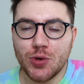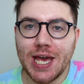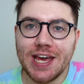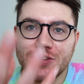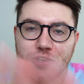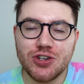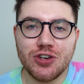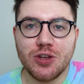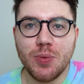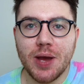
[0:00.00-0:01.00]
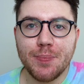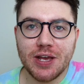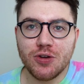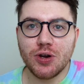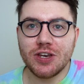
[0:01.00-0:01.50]
we get into should you buy
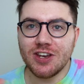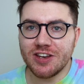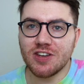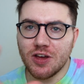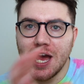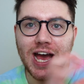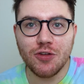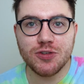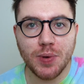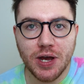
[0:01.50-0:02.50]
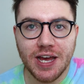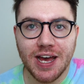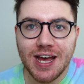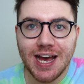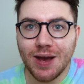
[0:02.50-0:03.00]
Bitcoin, you need to know how to buy
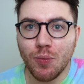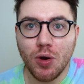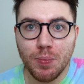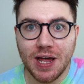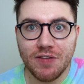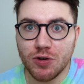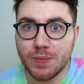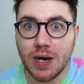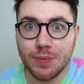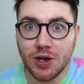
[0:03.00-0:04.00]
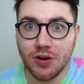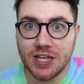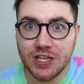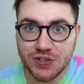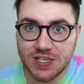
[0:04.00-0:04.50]
it and what platform I'm
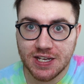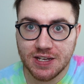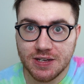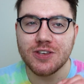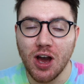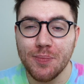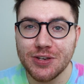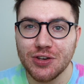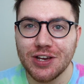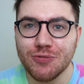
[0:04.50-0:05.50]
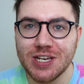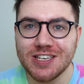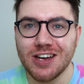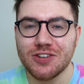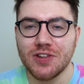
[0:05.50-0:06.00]
currently using. So I've been doing
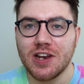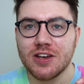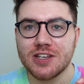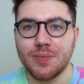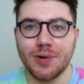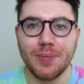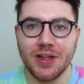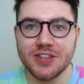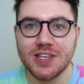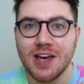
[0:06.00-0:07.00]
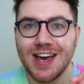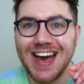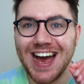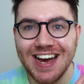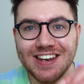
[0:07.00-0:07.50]
research for the last couple of months,
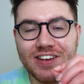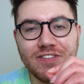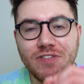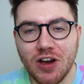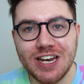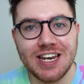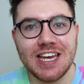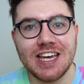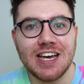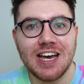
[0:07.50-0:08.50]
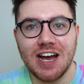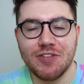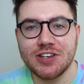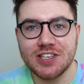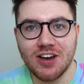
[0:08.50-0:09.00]
and finally have
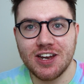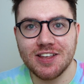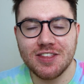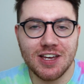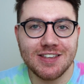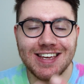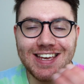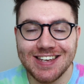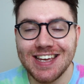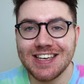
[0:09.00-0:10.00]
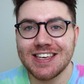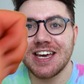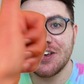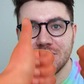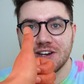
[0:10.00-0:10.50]
I decided that it is
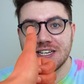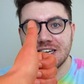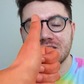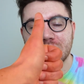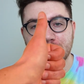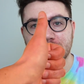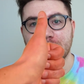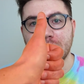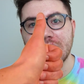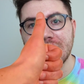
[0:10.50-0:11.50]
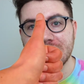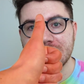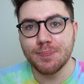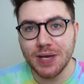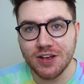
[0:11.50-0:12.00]
a good idea to put some money
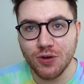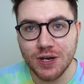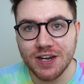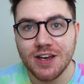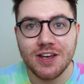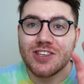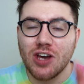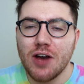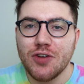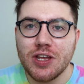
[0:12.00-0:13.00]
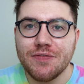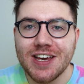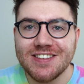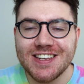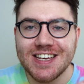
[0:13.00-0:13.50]
into Bitcoin. So I've only
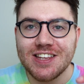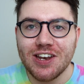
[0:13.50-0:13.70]
invested in the